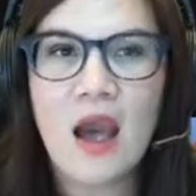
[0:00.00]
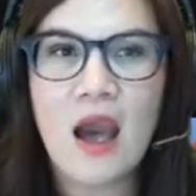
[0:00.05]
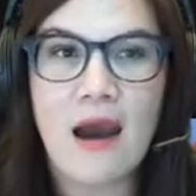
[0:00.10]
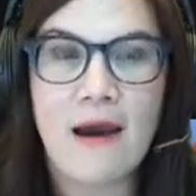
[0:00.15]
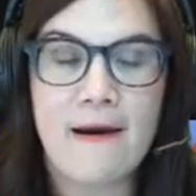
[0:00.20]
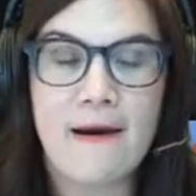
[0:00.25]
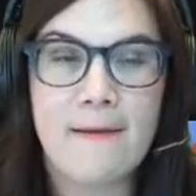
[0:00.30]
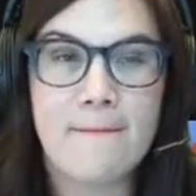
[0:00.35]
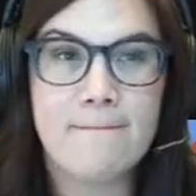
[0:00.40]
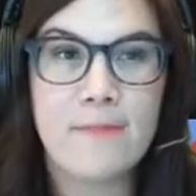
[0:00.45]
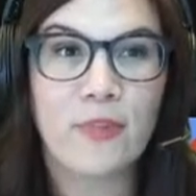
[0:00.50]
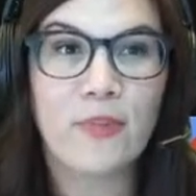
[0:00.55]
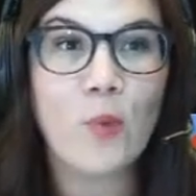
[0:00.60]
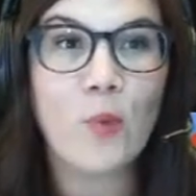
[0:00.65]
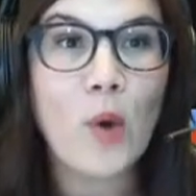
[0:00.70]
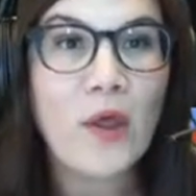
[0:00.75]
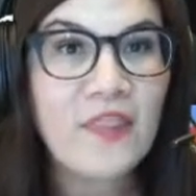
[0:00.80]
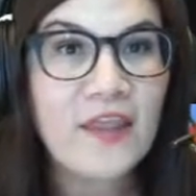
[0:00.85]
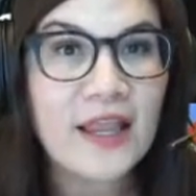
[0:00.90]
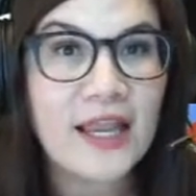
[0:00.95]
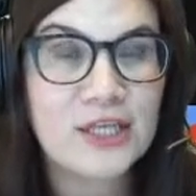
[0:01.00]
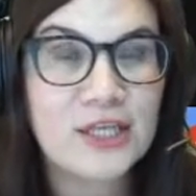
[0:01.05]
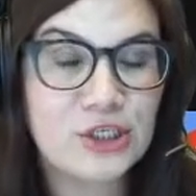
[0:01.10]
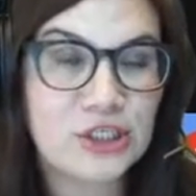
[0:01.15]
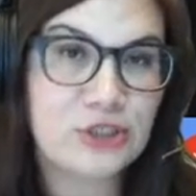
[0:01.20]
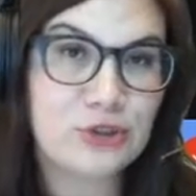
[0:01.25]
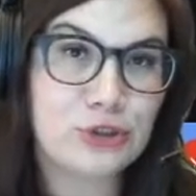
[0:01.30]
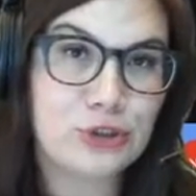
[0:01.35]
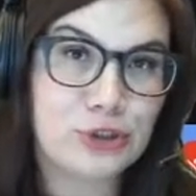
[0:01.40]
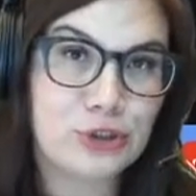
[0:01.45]
Um, the one thing I
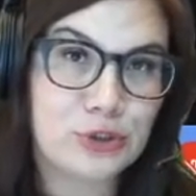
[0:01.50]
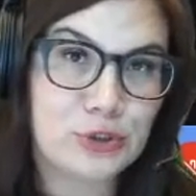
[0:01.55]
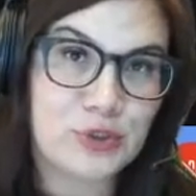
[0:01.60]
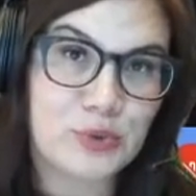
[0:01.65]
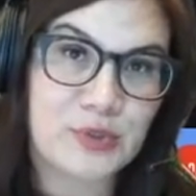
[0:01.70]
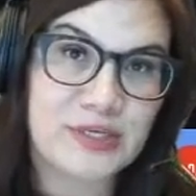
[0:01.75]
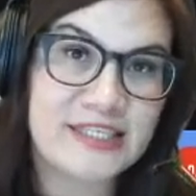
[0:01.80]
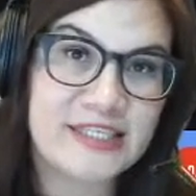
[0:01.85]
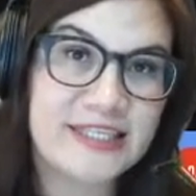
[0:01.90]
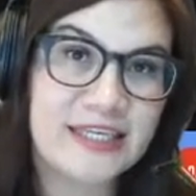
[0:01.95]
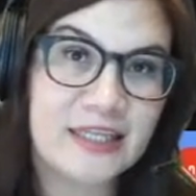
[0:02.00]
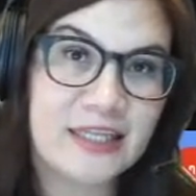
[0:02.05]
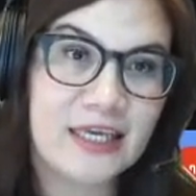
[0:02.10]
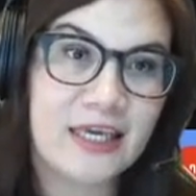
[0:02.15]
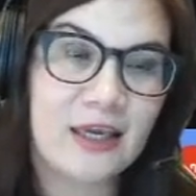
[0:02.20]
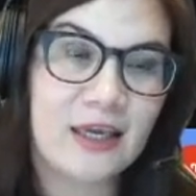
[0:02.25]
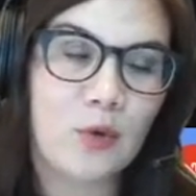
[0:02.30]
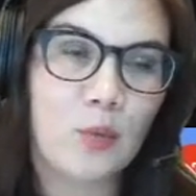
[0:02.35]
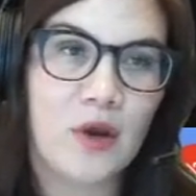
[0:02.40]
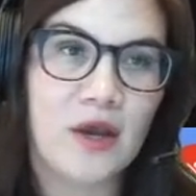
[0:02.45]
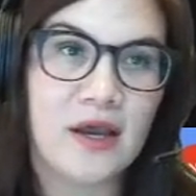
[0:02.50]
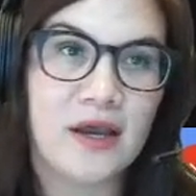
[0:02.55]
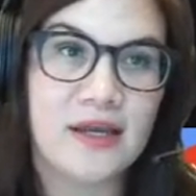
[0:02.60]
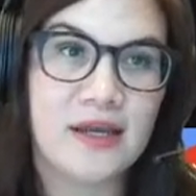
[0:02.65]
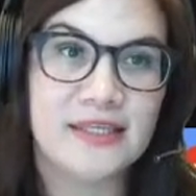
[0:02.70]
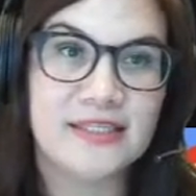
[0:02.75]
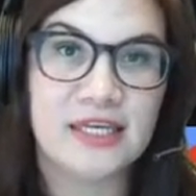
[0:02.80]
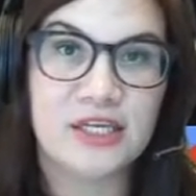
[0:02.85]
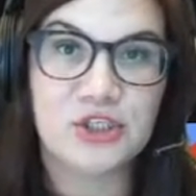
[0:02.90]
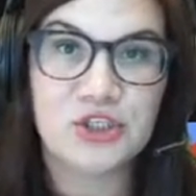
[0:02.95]
just introduced recently
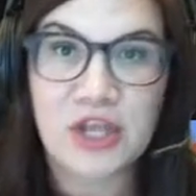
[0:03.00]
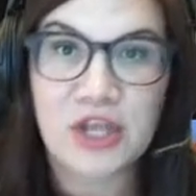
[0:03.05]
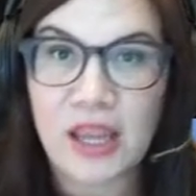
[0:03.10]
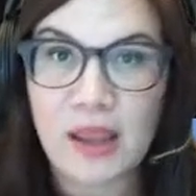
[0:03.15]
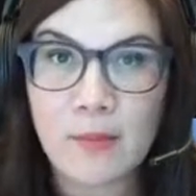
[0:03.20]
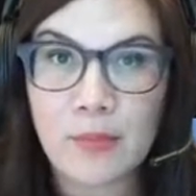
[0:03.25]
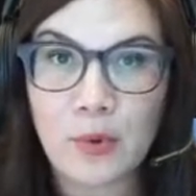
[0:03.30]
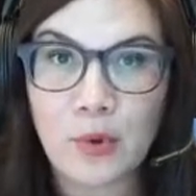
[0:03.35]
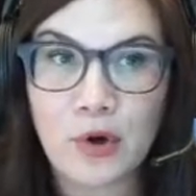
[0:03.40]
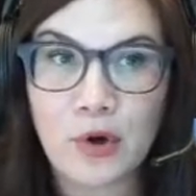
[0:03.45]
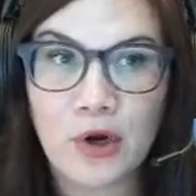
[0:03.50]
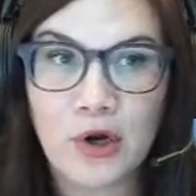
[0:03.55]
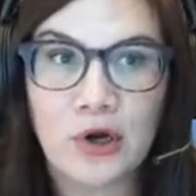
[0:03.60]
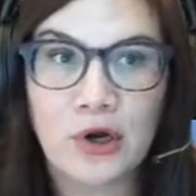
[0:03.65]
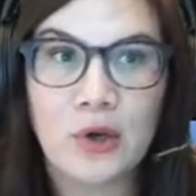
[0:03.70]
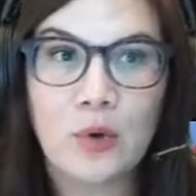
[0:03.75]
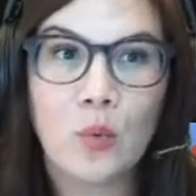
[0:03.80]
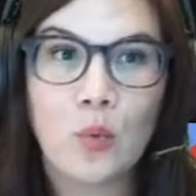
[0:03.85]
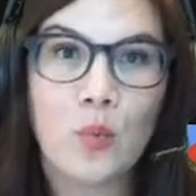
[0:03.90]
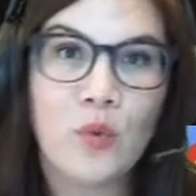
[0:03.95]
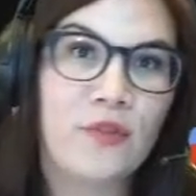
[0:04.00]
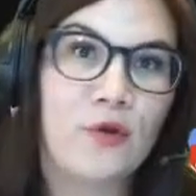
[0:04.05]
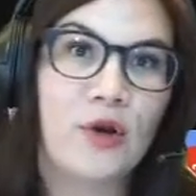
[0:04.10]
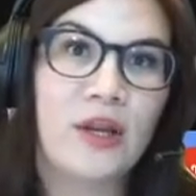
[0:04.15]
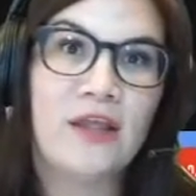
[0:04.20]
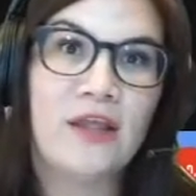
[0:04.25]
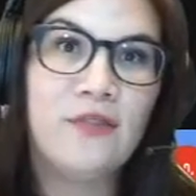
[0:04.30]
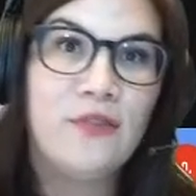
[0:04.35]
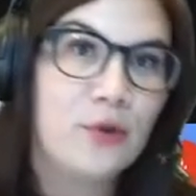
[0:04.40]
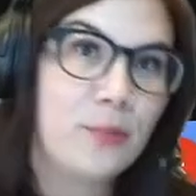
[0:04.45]
was a Jamboard when they're
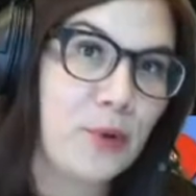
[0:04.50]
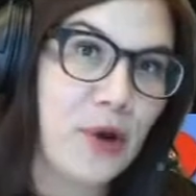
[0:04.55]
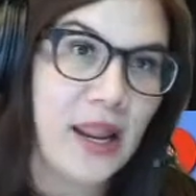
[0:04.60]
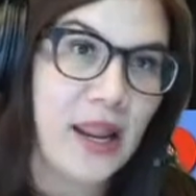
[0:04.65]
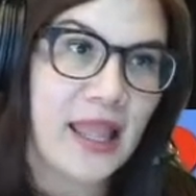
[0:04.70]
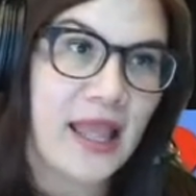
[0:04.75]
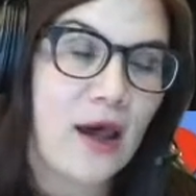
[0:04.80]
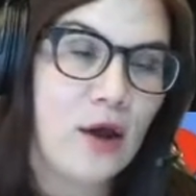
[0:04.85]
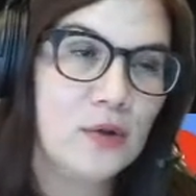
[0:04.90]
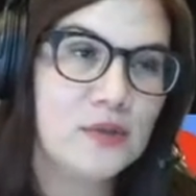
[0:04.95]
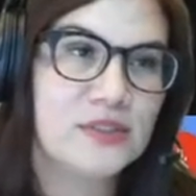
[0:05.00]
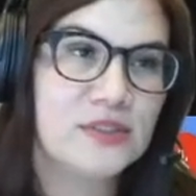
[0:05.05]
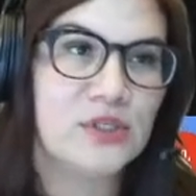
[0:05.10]
in their breakout.